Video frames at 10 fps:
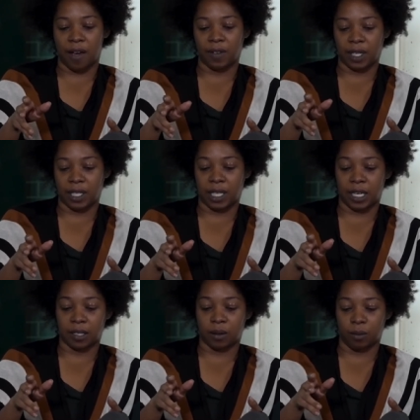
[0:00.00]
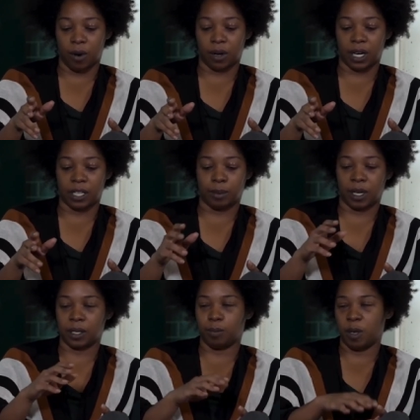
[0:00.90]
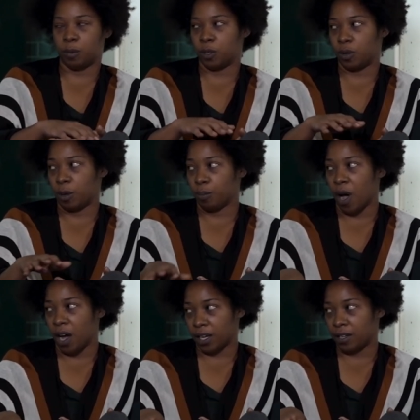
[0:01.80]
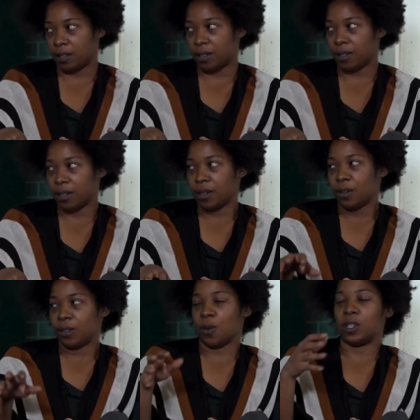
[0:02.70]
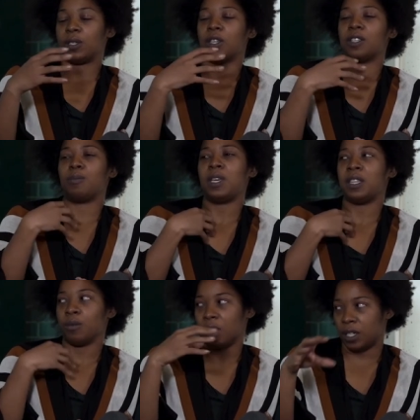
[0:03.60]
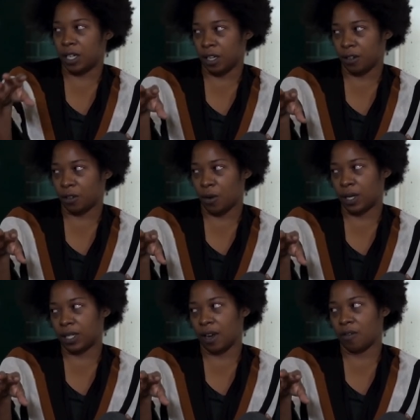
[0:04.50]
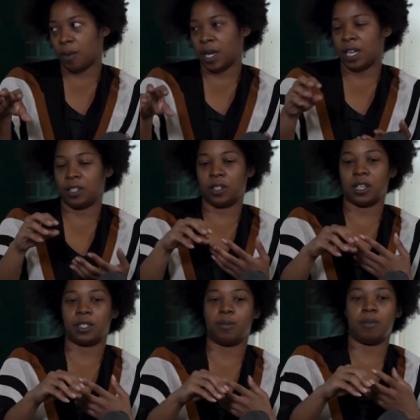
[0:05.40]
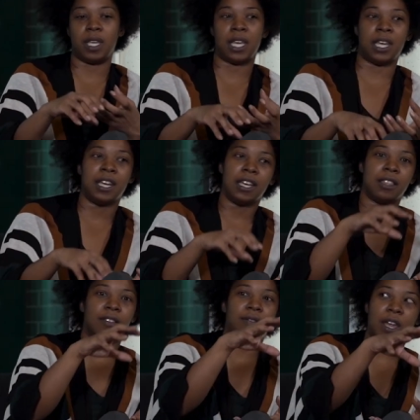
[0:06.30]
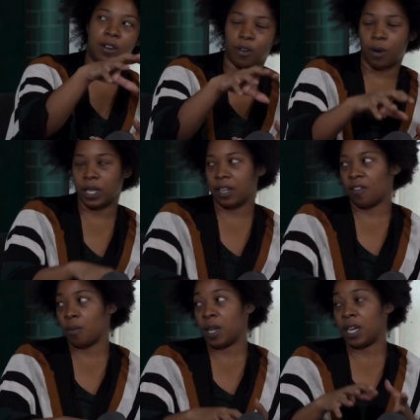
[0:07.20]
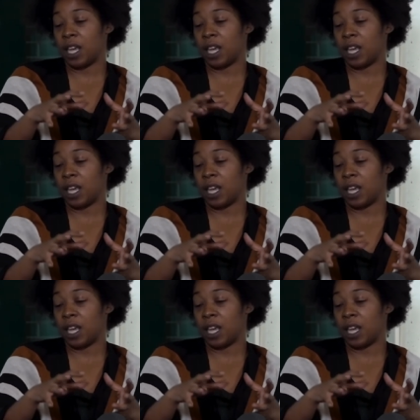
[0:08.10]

advocacy doesn't work is because people do it in pockets. Mm. So it's just me, the retailer, going to government. It's just me, the vendor, going to government.